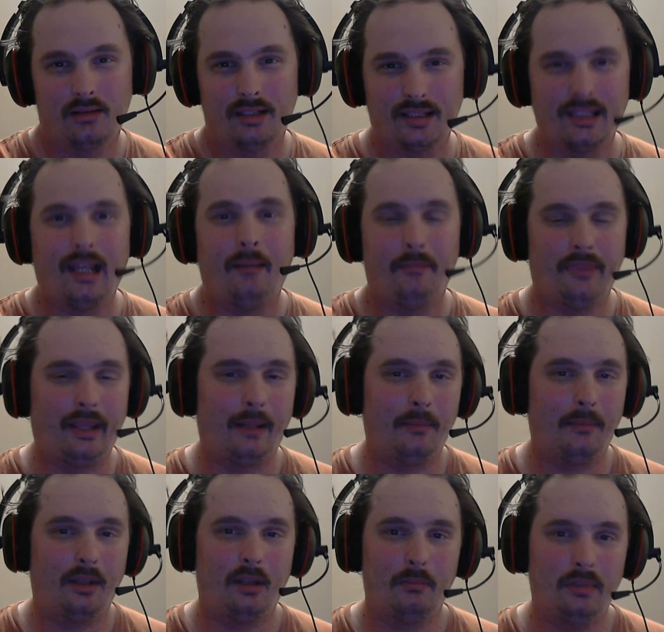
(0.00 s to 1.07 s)
The same
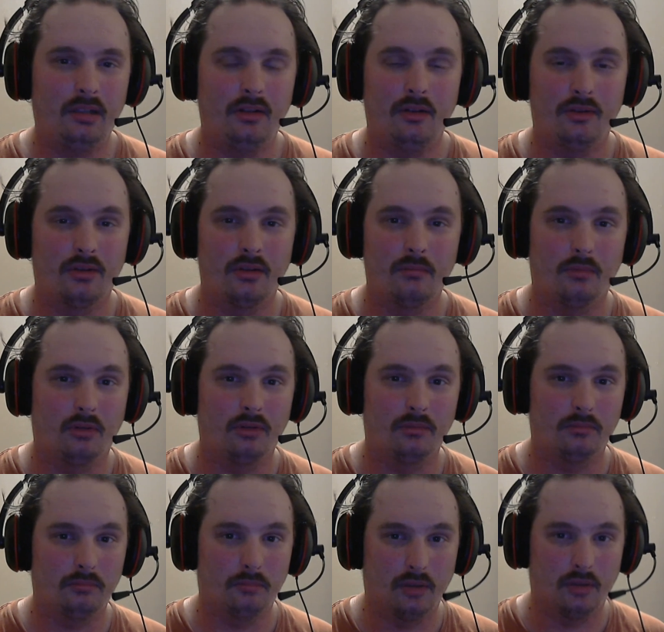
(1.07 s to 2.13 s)
theme could be used in
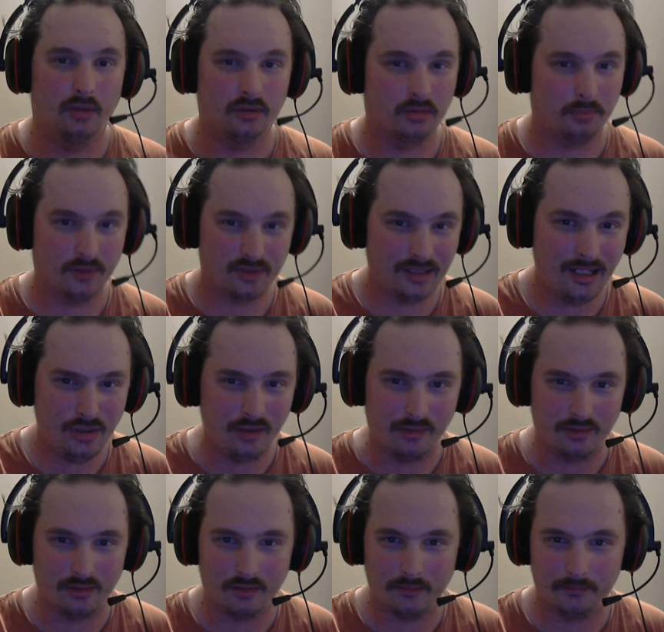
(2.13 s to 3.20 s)
multiple
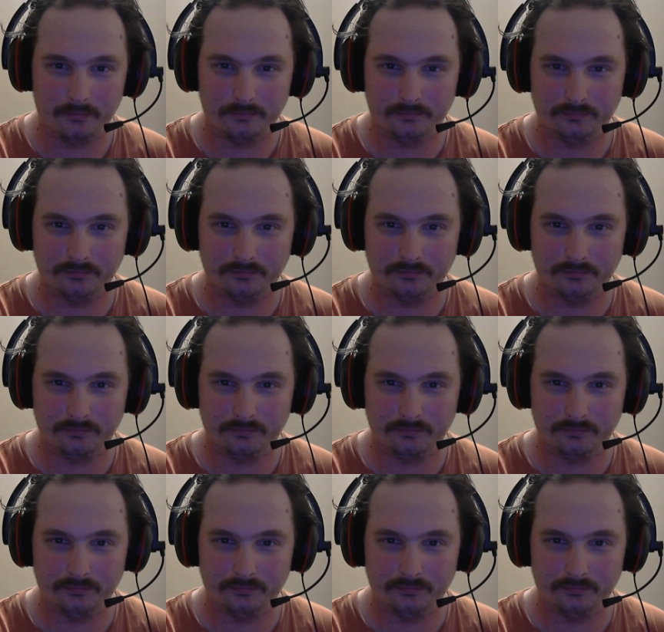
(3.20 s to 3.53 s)
stations.